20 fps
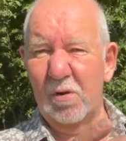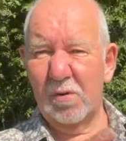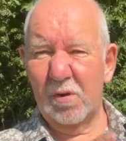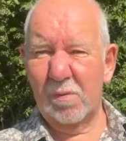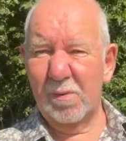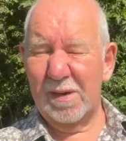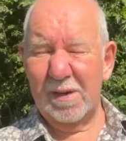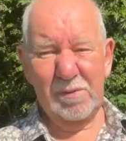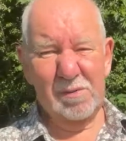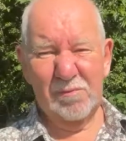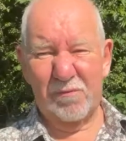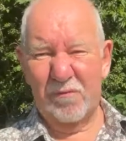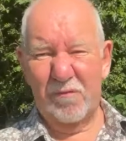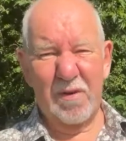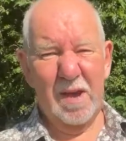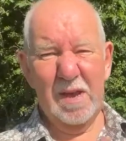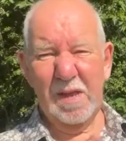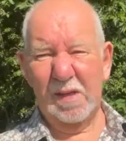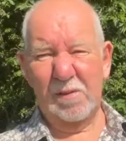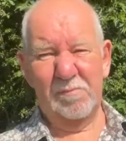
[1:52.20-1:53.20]
up, and it was
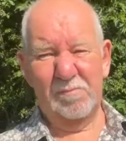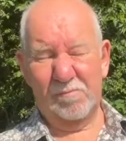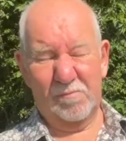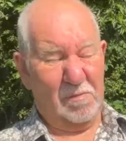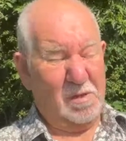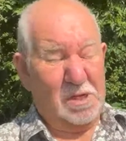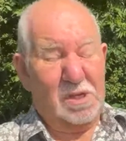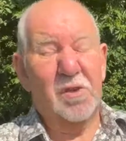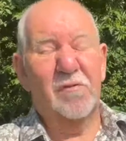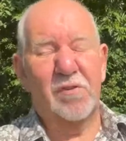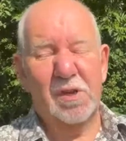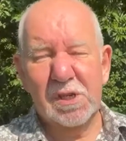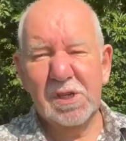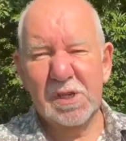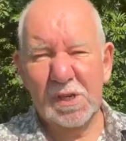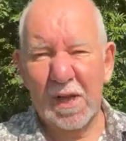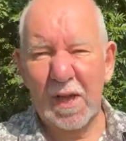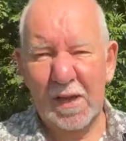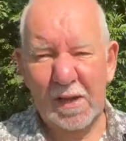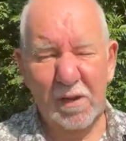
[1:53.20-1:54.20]
very
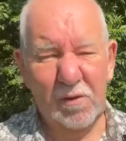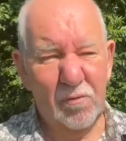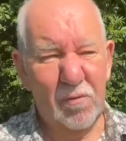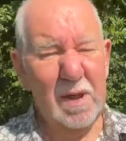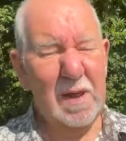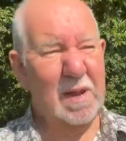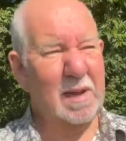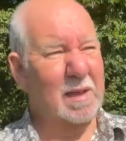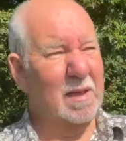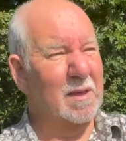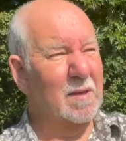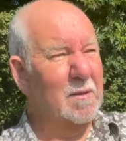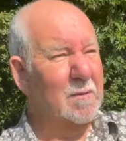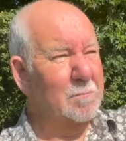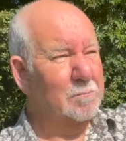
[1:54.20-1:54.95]
sophisticated really.